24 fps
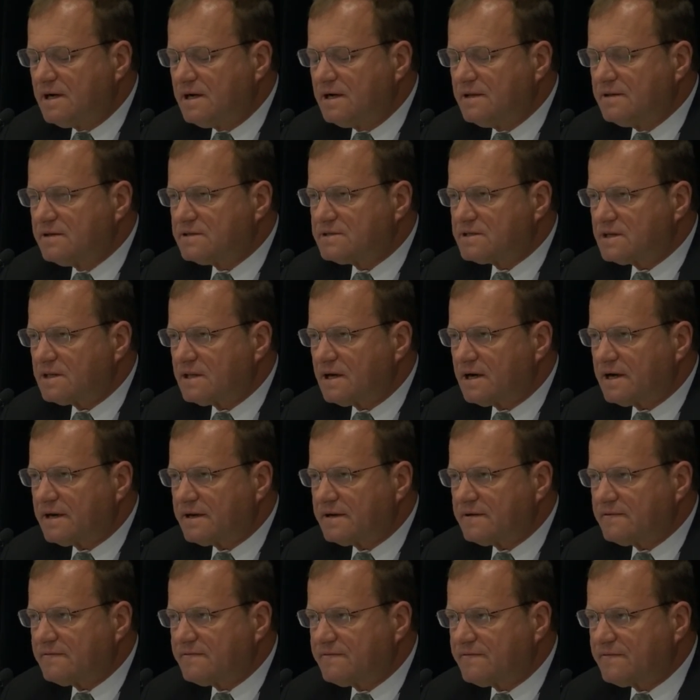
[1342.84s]
There's a lot
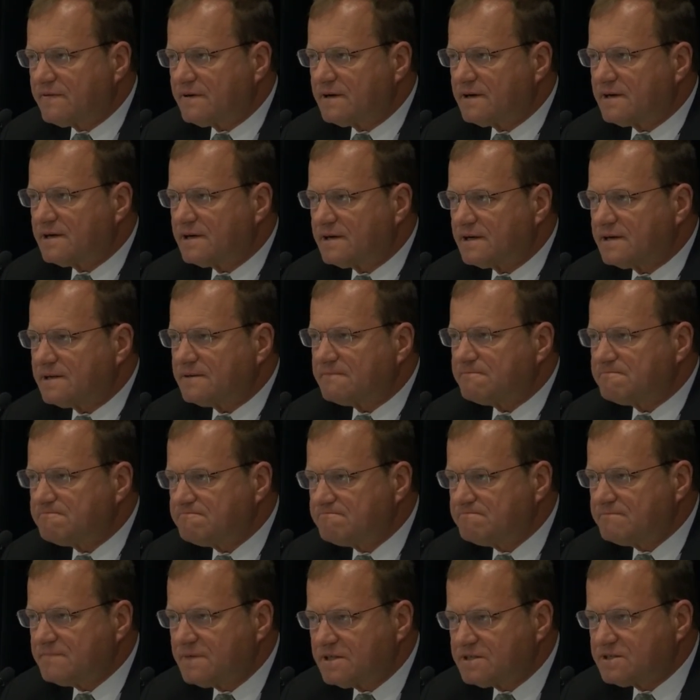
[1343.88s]
of
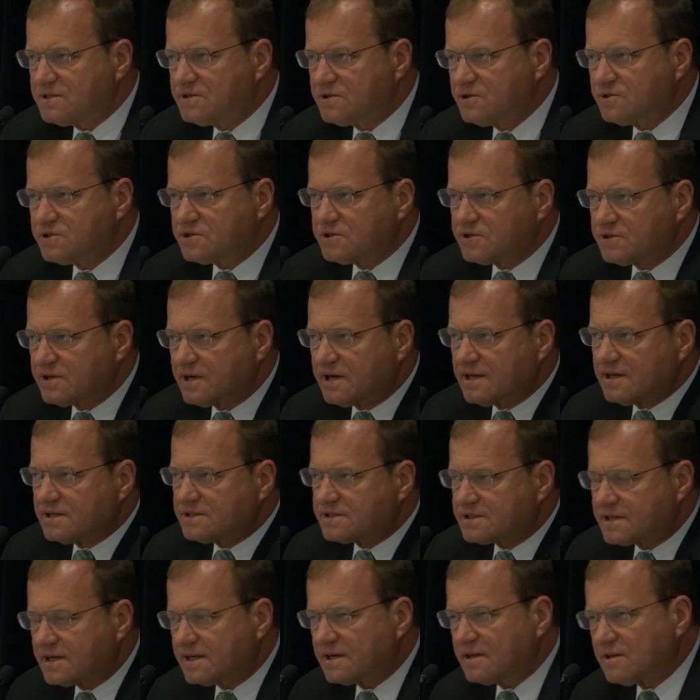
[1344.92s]
institutional
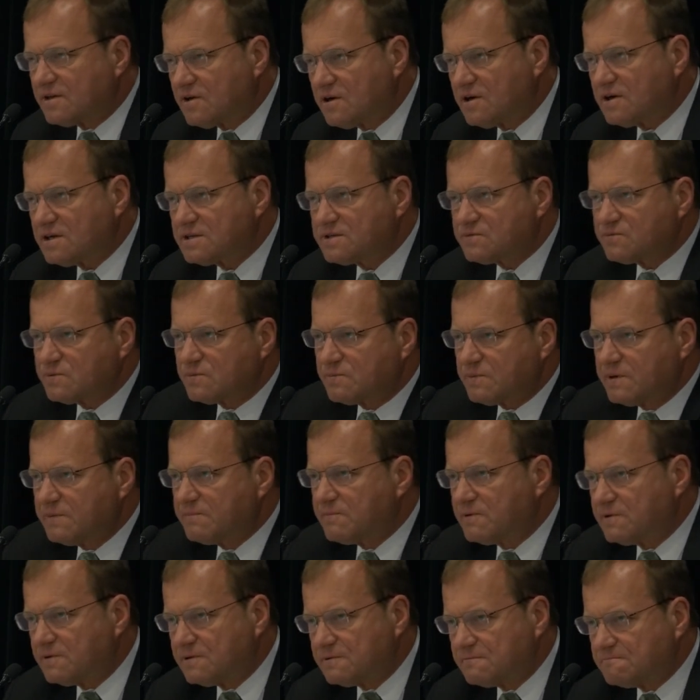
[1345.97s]
knowledge kind of lost when
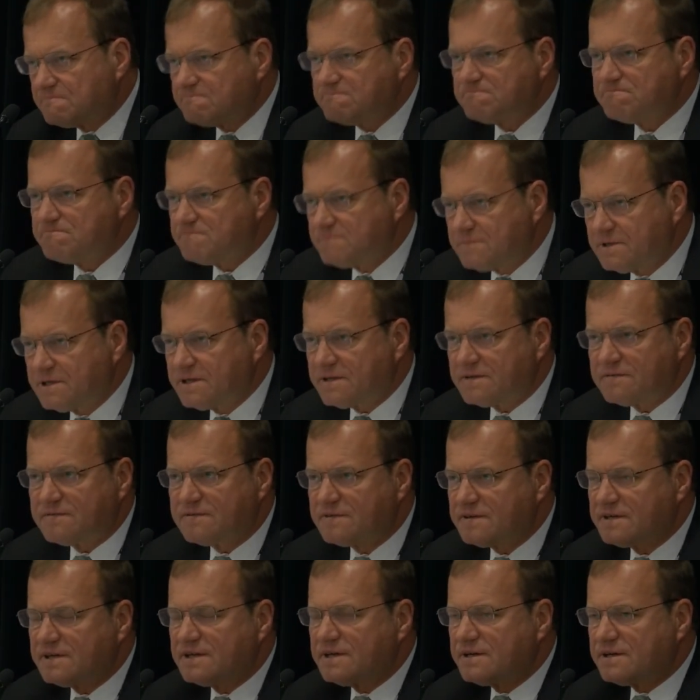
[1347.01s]
people leave,
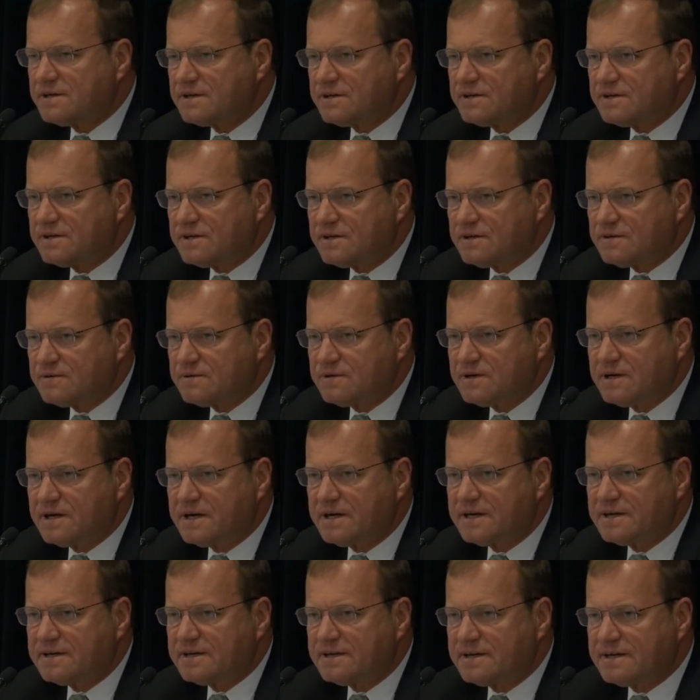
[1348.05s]

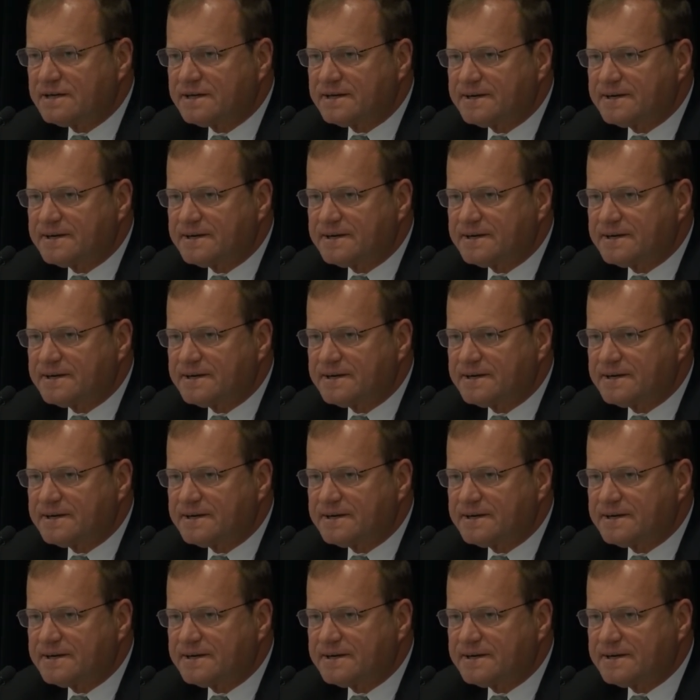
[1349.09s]
and